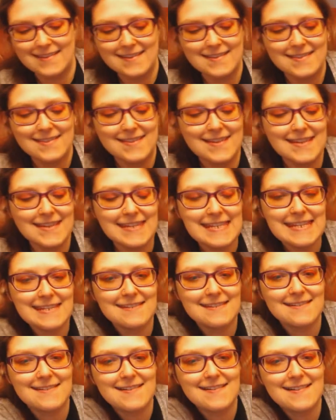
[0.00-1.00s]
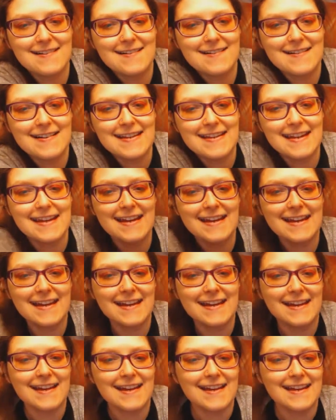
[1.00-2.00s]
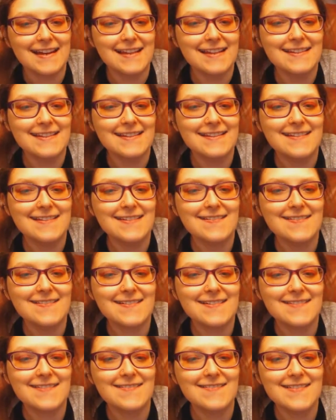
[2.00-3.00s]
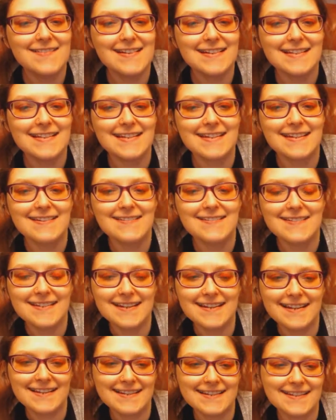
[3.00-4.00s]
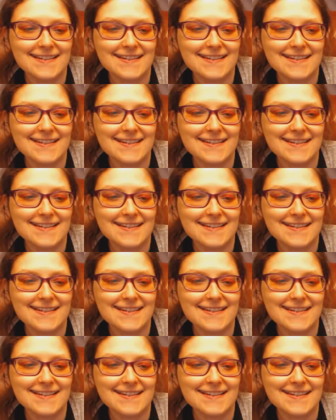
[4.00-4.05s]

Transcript: So this is Arya, and she looks really cute.